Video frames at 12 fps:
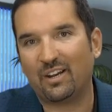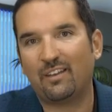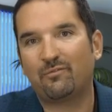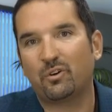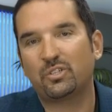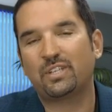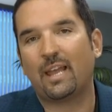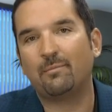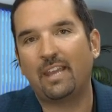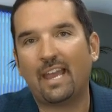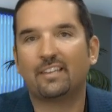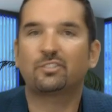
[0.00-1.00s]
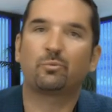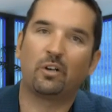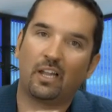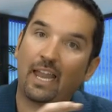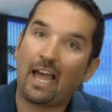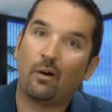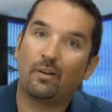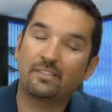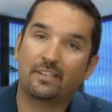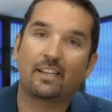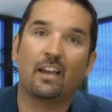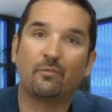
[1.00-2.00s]
in first-time guests will allow
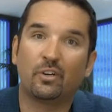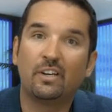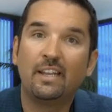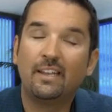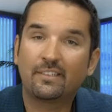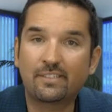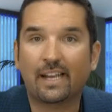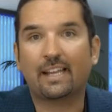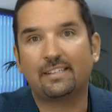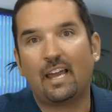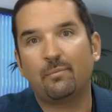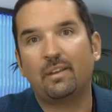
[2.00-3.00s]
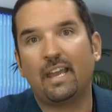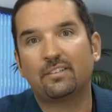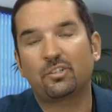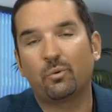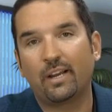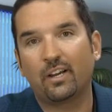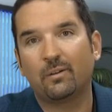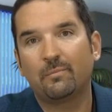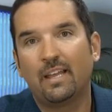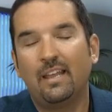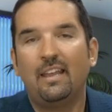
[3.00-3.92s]
us to cover second-time guests quicker